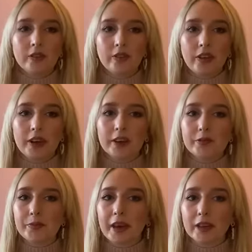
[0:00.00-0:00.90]
They are
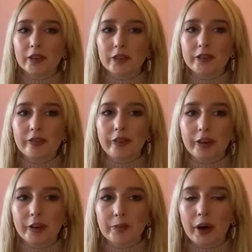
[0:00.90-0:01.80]
made of
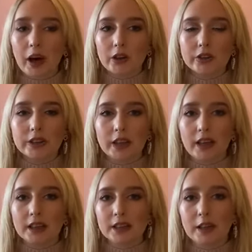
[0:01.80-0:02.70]
faux pearls
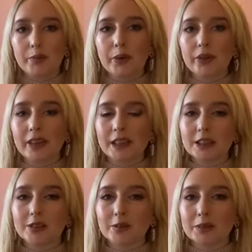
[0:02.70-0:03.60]
and I bought
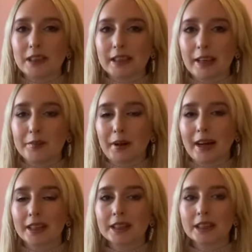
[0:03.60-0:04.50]
these from TK
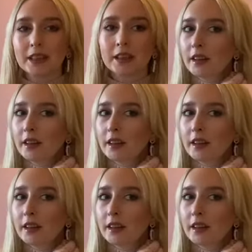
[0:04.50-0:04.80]
Maxx.